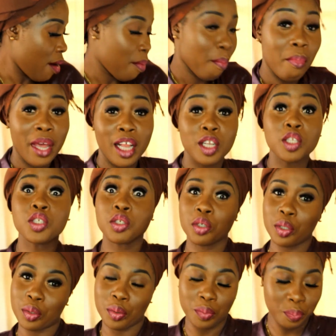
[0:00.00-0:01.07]

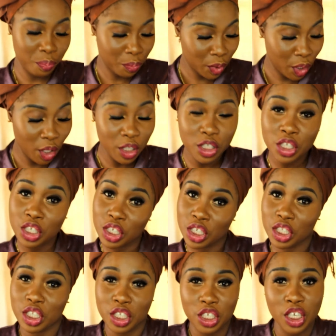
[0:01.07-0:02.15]
Mildred because
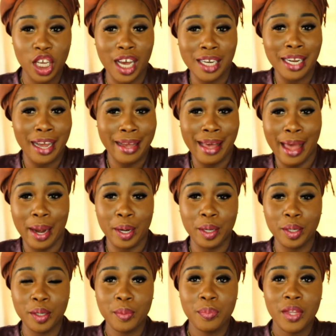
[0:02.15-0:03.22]
she got that kind
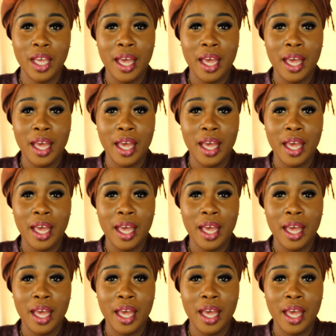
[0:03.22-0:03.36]
of